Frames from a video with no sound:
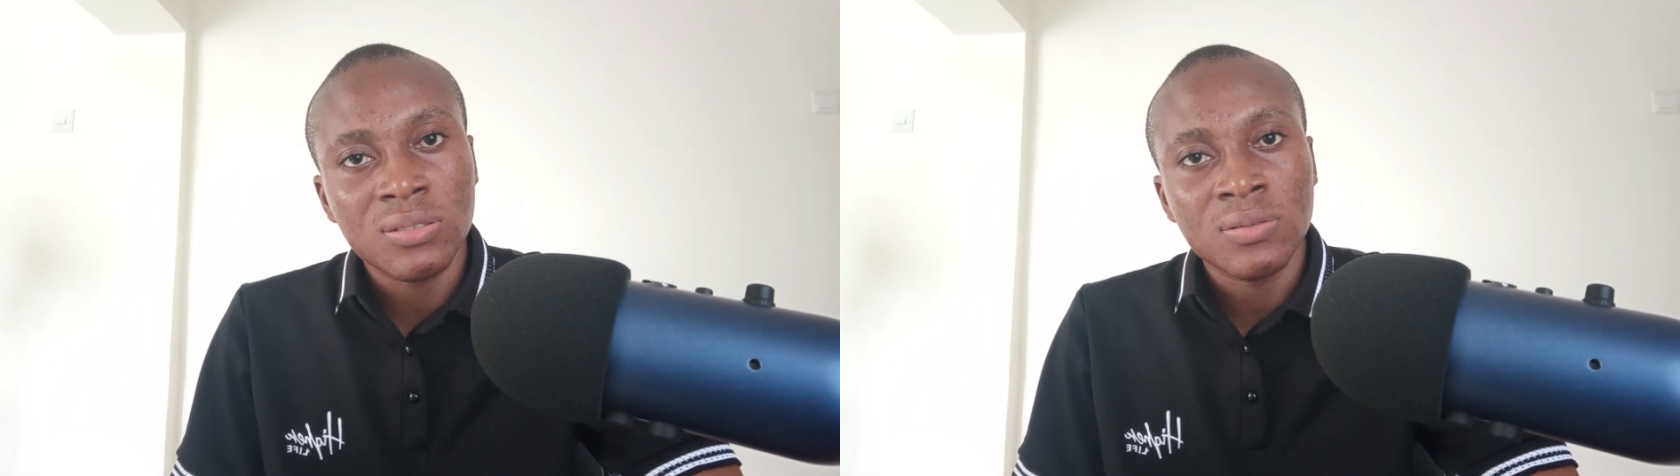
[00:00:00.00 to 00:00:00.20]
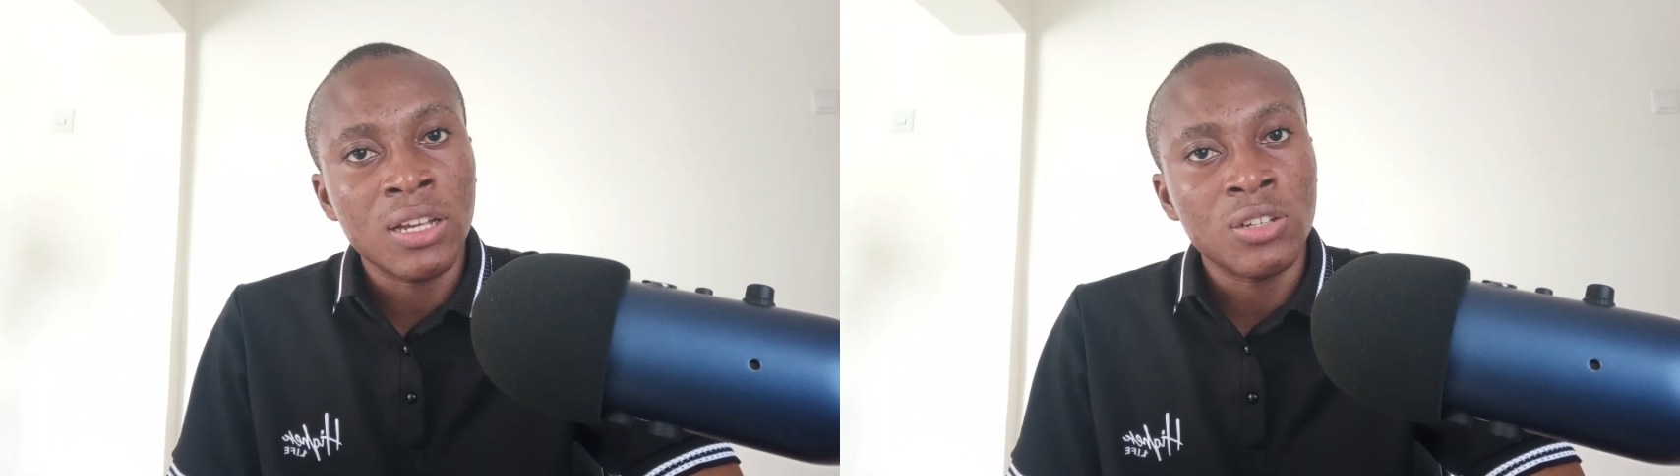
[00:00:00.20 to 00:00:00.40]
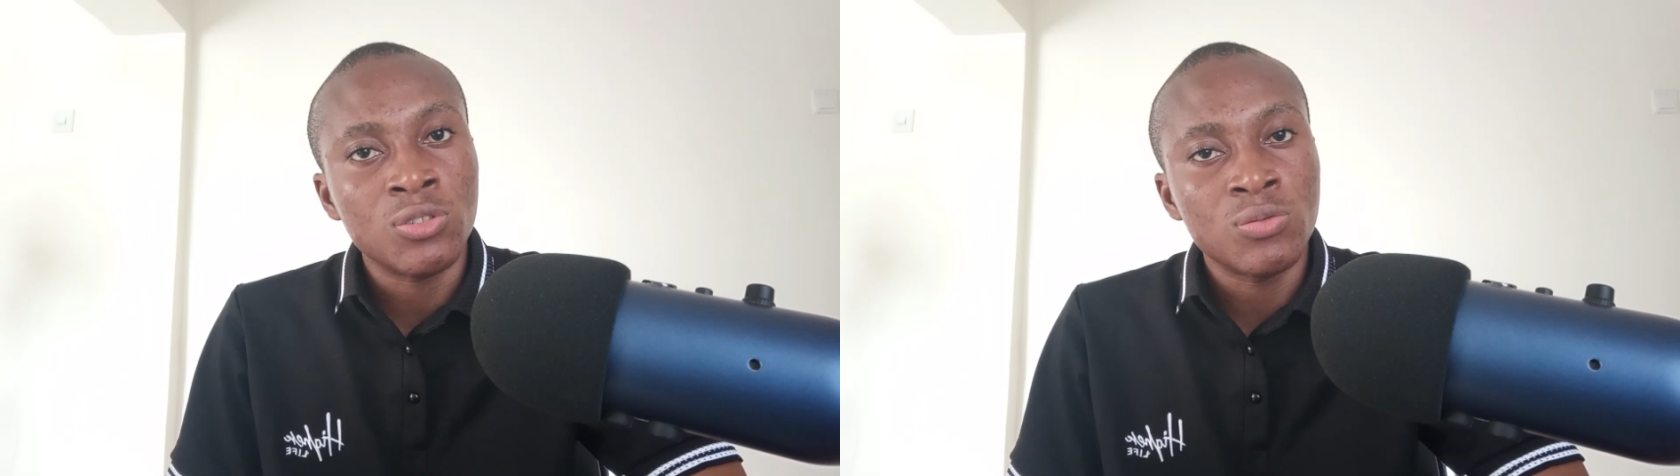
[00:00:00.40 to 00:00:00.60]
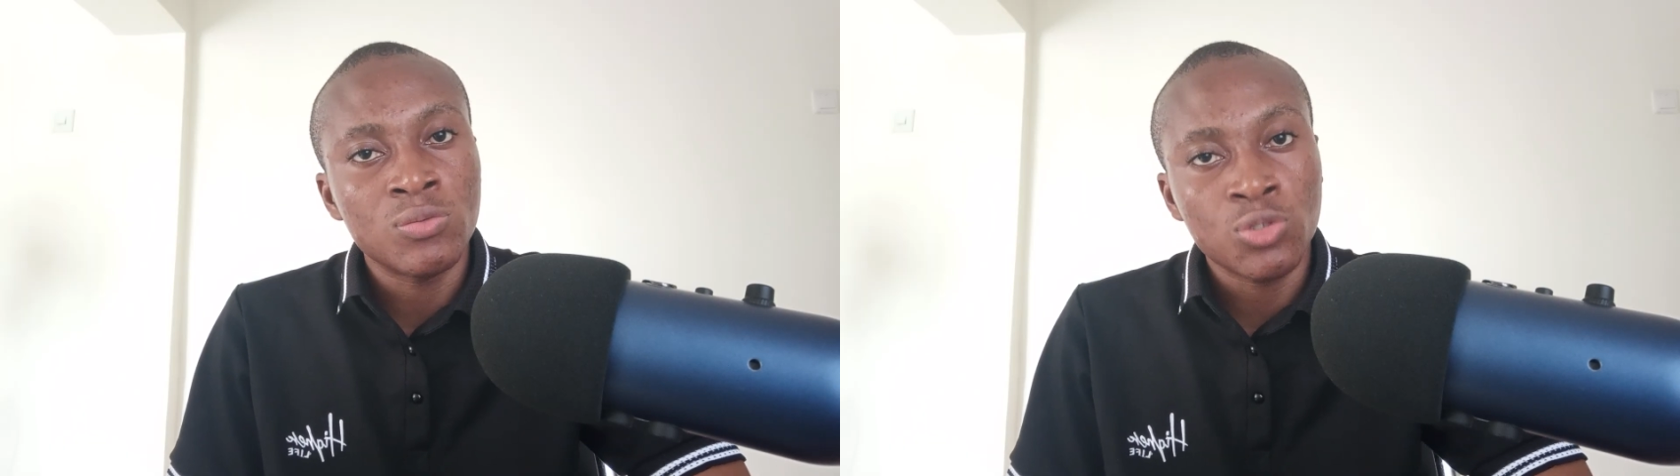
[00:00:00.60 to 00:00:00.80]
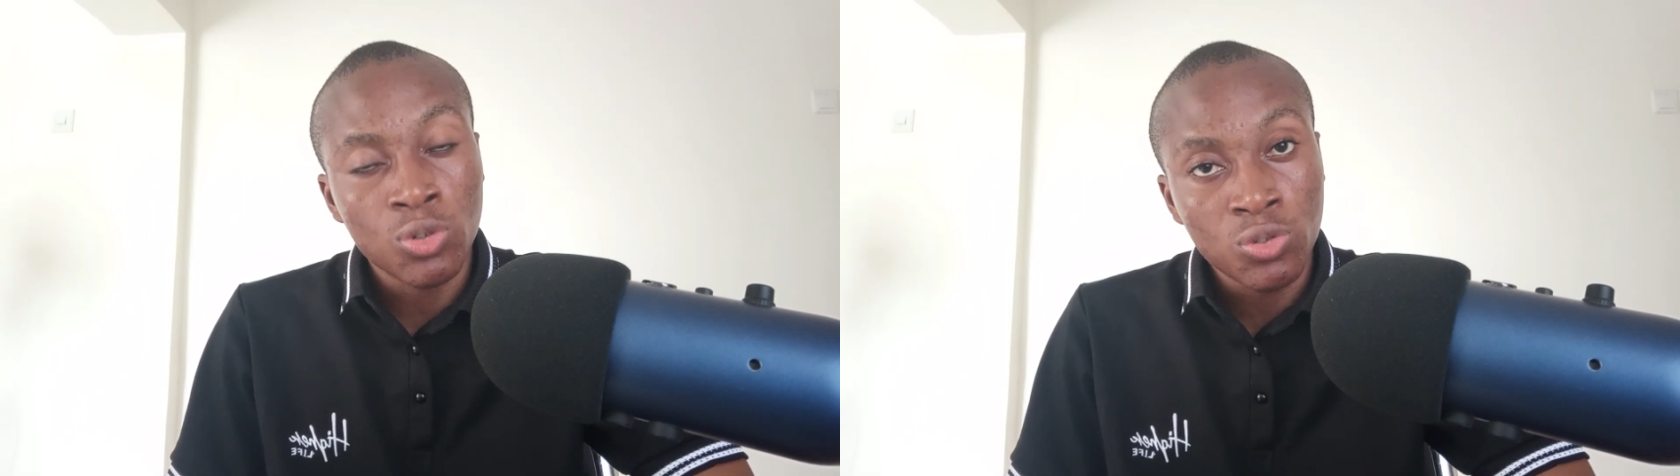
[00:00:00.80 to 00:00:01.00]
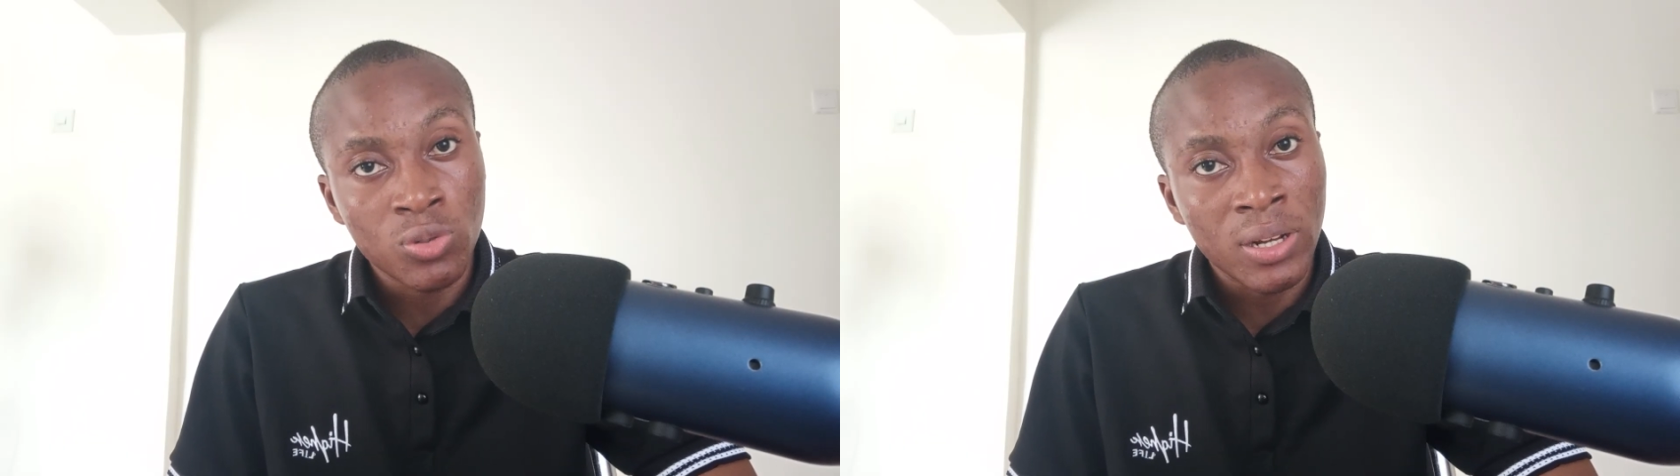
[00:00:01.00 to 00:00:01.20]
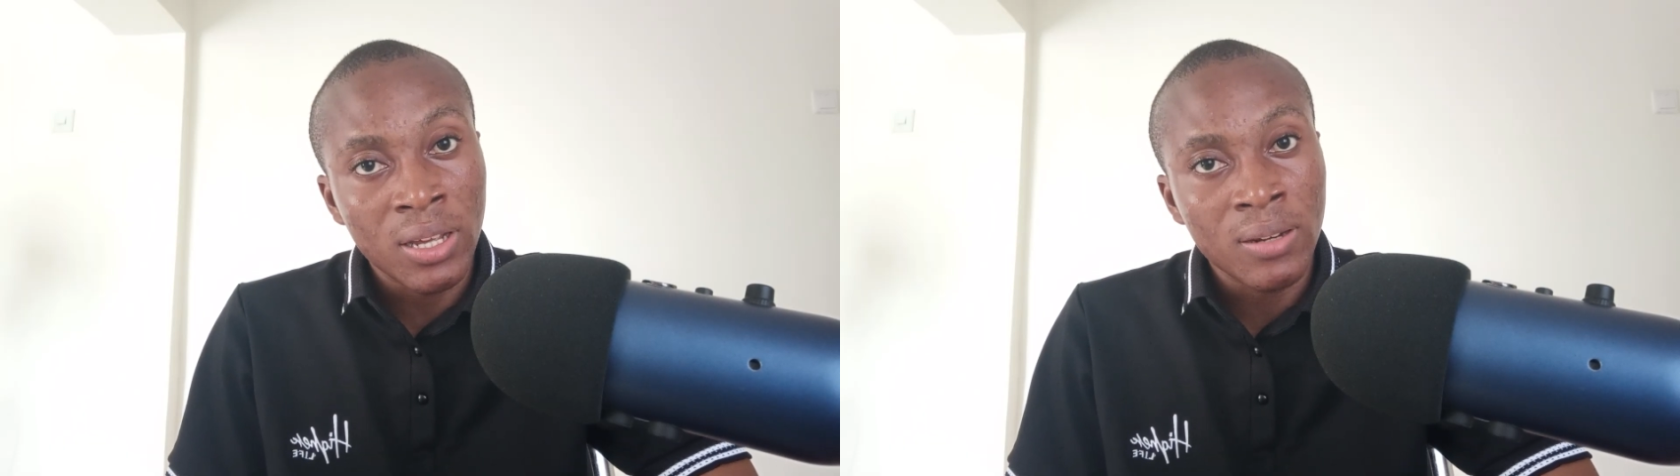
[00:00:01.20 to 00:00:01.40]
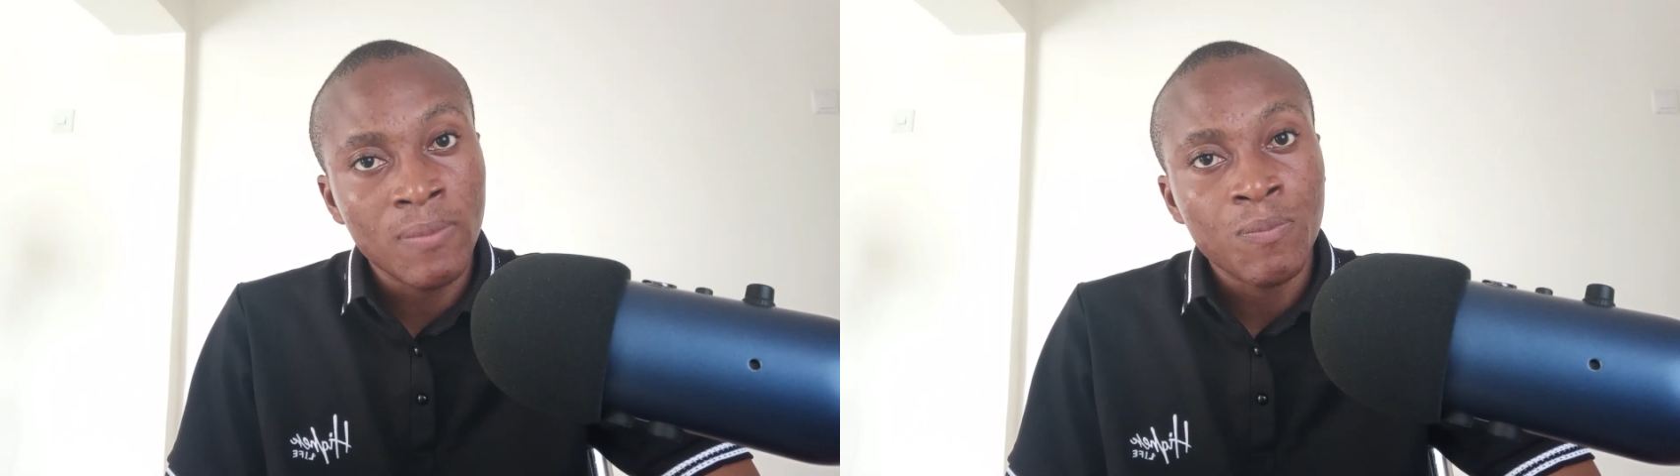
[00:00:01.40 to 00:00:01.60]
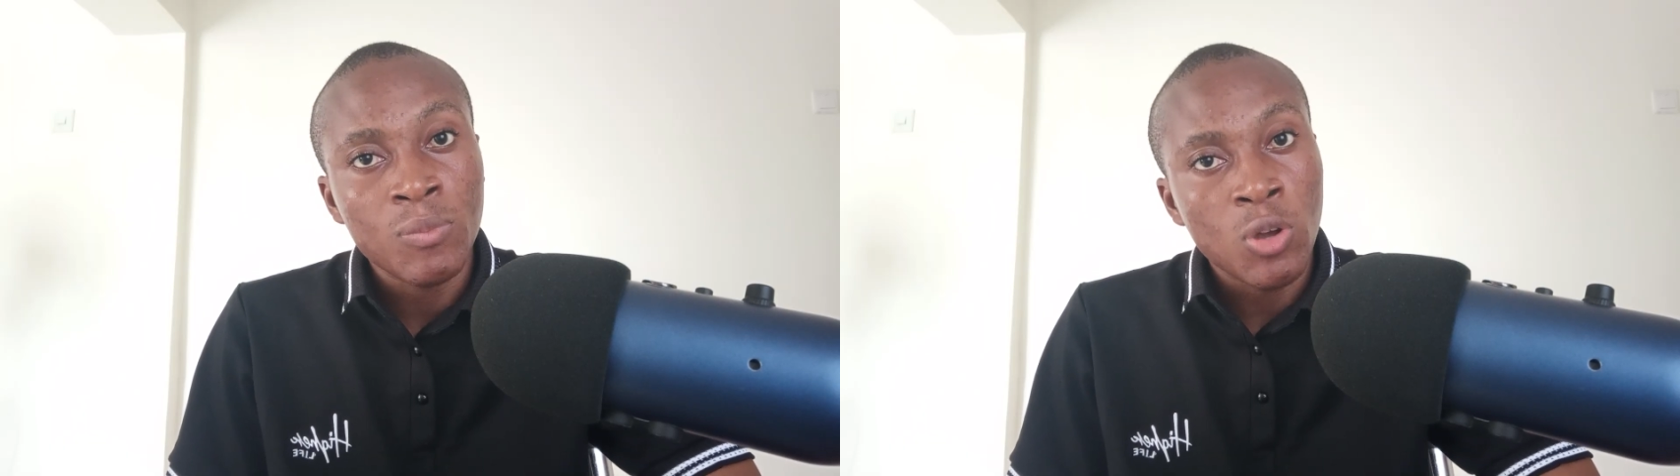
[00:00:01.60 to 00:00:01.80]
I chose to learn